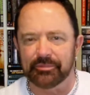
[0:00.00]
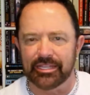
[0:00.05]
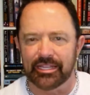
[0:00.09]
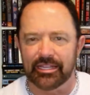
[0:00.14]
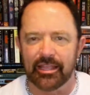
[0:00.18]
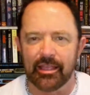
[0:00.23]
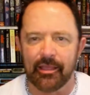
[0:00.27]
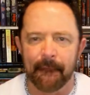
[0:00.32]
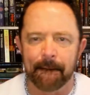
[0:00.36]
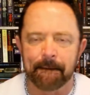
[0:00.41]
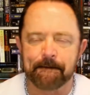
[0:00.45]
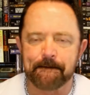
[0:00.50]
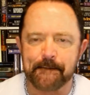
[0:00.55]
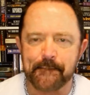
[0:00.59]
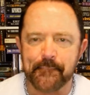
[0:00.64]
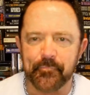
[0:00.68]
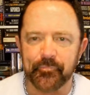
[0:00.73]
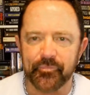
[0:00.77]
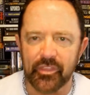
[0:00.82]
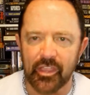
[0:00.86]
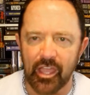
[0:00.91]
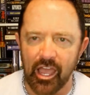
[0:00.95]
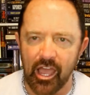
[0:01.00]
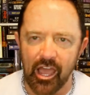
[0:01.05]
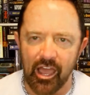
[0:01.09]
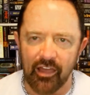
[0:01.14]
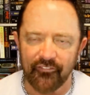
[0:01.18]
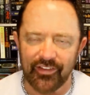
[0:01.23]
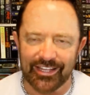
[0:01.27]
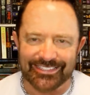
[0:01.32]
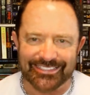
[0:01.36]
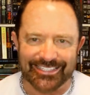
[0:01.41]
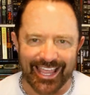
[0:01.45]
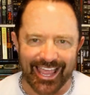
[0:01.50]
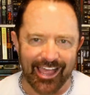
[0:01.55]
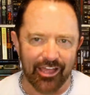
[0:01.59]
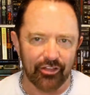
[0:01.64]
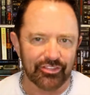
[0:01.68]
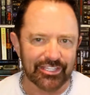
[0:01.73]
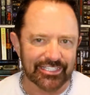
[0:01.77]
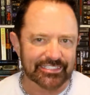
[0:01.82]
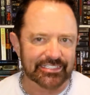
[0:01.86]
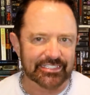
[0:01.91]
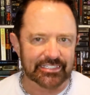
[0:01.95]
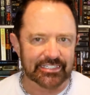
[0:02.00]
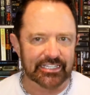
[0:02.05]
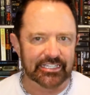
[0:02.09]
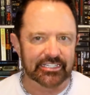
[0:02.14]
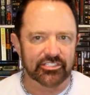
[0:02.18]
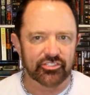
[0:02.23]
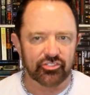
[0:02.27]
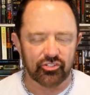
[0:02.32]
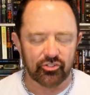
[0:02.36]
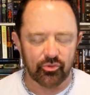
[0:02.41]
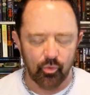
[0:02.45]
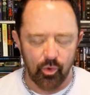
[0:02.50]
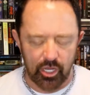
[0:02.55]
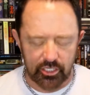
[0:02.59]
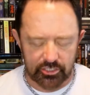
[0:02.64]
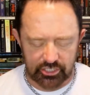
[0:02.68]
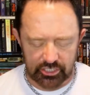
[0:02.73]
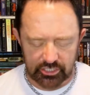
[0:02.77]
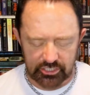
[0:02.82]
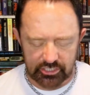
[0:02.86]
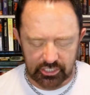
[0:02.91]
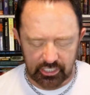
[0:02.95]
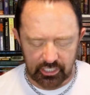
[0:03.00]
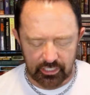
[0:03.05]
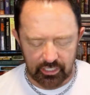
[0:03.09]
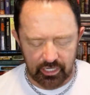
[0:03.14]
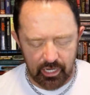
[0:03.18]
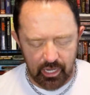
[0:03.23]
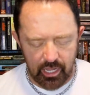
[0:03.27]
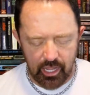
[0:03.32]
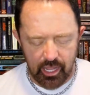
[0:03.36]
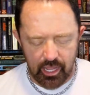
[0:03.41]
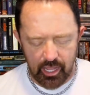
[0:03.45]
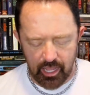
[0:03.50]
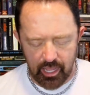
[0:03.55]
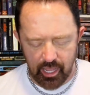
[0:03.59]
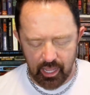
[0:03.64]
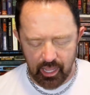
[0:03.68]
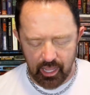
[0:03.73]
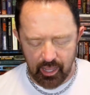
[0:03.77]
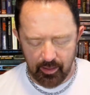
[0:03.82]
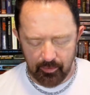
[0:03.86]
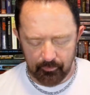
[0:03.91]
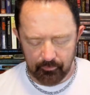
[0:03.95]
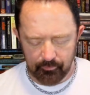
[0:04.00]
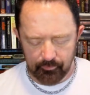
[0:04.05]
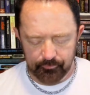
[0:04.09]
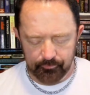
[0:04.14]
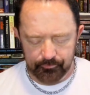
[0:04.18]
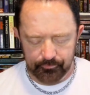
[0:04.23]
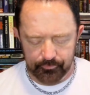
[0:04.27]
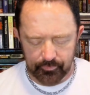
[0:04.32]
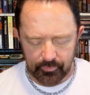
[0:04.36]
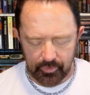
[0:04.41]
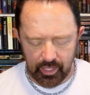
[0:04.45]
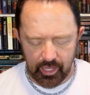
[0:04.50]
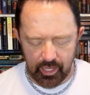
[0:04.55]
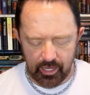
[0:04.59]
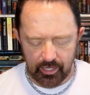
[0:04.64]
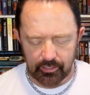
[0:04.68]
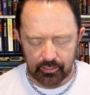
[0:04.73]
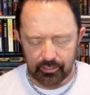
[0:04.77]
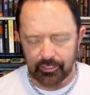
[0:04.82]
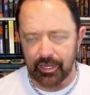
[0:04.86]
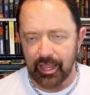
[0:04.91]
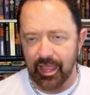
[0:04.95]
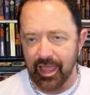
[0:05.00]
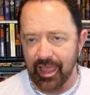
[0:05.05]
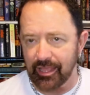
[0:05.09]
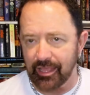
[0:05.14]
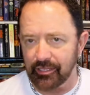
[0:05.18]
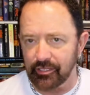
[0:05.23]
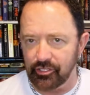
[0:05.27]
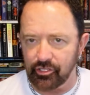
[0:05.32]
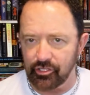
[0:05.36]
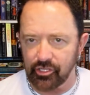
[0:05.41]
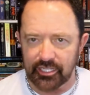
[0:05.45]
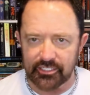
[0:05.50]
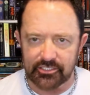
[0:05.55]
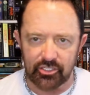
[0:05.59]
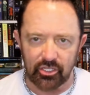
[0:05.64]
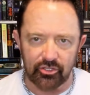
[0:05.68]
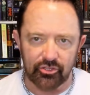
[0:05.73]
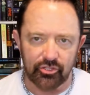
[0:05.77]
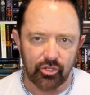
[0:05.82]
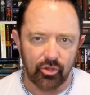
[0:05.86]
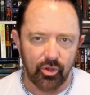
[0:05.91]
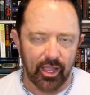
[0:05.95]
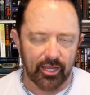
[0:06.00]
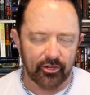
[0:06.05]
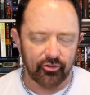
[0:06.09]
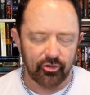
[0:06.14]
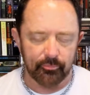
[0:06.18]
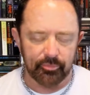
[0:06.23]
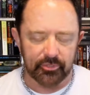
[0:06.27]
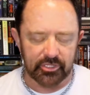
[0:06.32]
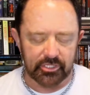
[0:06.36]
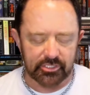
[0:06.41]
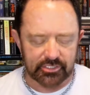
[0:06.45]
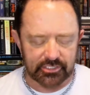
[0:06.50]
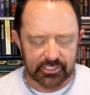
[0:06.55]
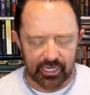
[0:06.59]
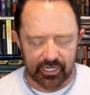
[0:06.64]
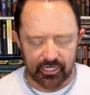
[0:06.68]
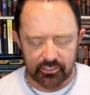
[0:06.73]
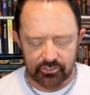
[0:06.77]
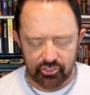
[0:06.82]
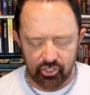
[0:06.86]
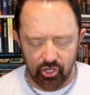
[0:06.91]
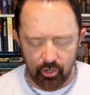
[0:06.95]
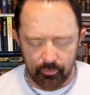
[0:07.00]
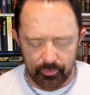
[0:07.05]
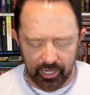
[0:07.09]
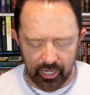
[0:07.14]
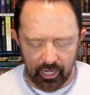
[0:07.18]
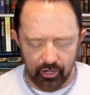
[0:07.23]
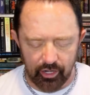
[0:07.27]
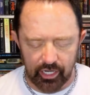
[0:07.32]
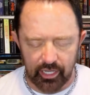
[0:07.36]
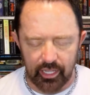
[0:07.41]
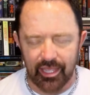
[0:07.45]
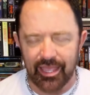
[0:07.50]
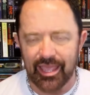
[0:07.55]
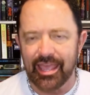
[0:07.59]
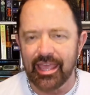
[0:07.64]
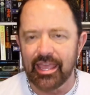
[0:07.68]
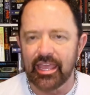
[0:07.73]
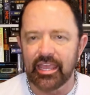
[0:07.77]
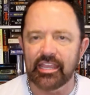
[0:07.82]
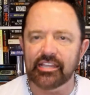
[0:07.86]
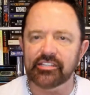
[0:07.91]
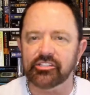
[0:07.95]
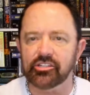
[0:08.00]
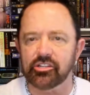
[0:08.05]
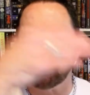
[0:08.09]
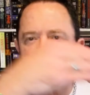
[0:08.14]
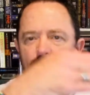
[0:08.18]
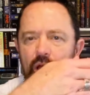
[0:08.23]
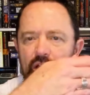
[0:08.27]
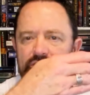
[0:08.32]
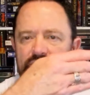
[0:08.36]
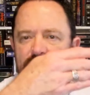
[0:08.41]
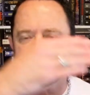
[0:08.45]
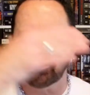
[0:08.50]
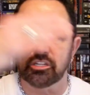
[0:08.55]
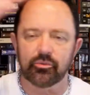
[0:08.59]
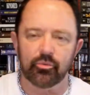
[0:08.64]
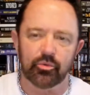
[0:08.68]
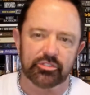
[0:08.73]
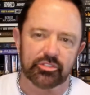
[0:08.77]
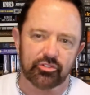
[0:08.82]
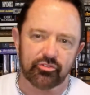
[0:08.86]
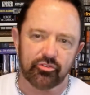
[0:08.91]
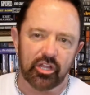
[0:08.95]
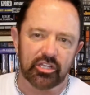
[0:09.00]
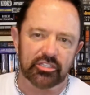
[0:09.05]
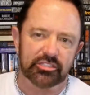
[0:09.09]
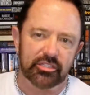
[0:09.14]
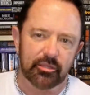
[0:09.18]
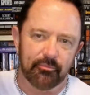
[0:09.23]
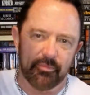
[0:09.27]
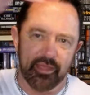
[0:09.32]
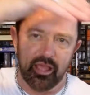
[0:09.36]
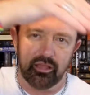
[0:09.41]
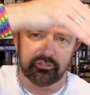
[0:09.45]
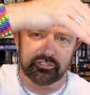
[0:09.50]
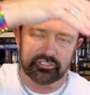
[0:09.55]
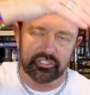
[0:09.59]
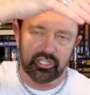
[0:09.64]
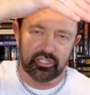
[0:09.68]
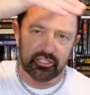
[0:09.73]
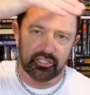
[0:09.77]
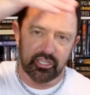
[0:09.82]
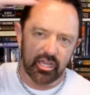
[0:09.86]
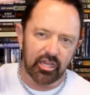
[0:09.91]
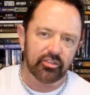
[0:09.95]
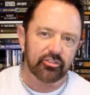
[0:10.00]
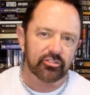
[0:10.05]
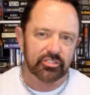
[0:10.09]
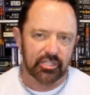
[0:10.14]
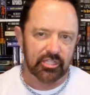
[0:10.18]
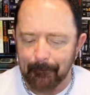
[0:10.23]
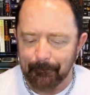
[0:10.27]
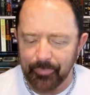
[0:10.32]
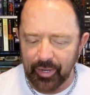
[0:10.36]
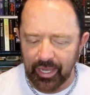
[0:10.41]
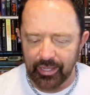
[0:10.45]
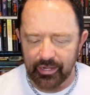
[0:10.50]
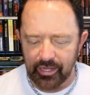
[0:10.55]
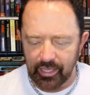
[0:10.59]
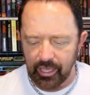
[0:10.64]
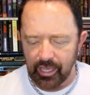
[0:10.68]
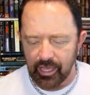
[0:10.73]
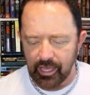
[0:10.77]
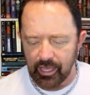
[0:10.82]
me of a town that's in eastern Washington. And yeah, you guys all know I grew up in the Seattle-Tacoma area. Eastern Washington was across the mountains on the other. But